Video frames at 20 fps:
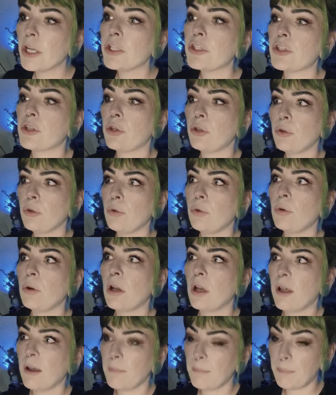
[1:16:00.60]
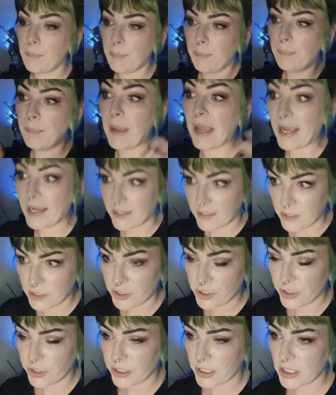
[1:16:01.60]
to
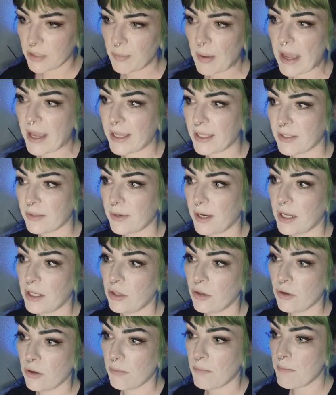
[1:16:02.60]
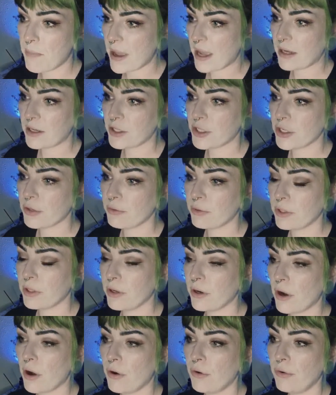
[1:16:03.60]
banish your space, right? You can banish it with
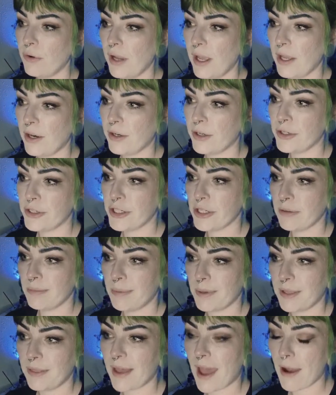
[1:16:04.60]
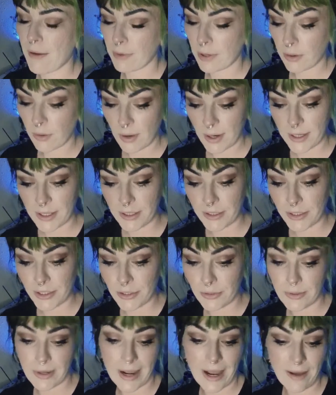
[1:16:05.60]
your own energy, but that requires
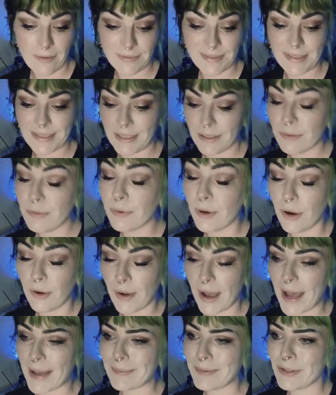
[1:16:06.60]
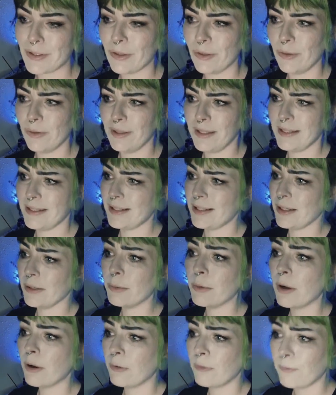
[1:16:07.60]
you to have zero, absolutely
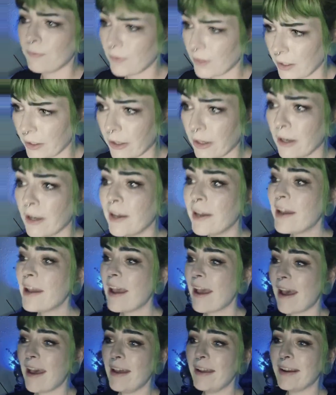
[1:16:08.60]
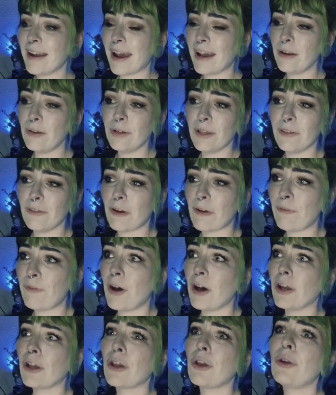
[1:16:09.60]
zero fear. And I don't give a
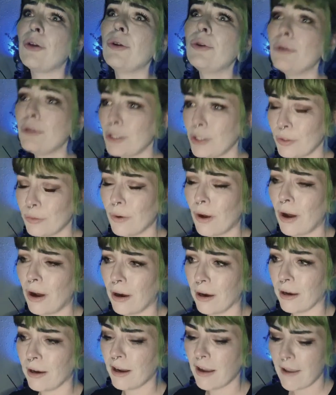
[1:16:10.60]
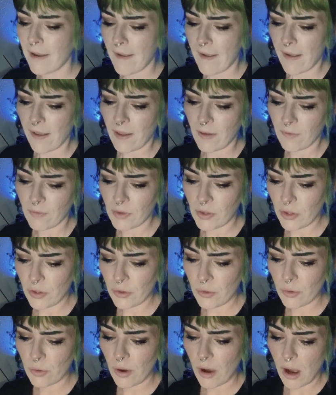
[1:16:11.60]
fuck who you are. If
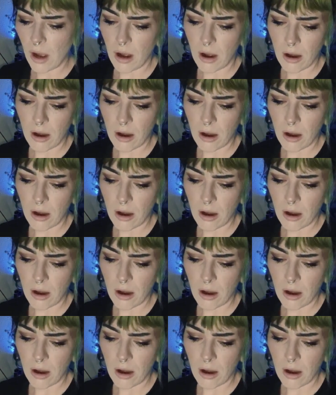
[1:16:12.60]
you